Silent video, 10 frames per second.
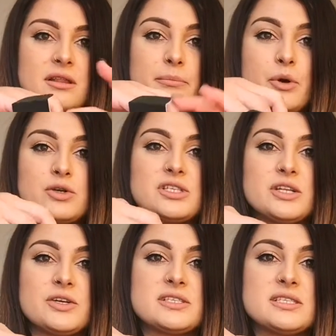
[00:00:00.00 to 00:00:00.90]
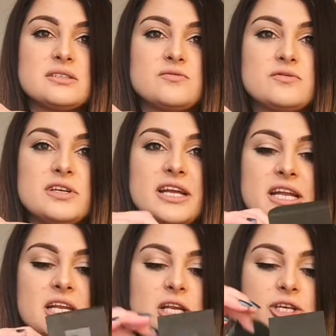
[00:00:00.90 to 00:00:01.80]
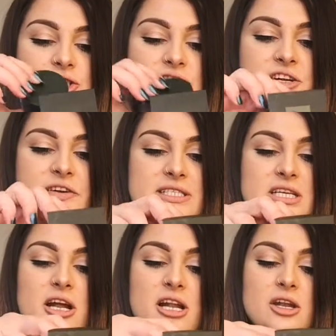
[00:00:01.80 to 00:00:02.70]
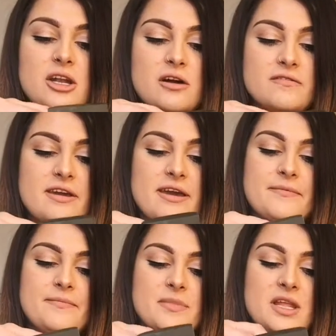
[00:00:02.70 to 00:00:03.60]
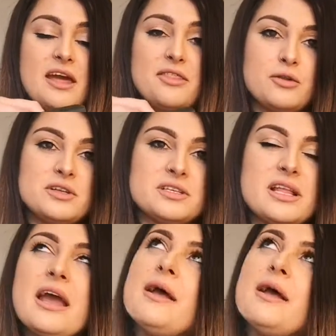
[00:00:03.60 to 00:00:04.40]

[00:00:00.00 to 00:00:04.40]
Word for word: the box looks really luxurious i love it i thought it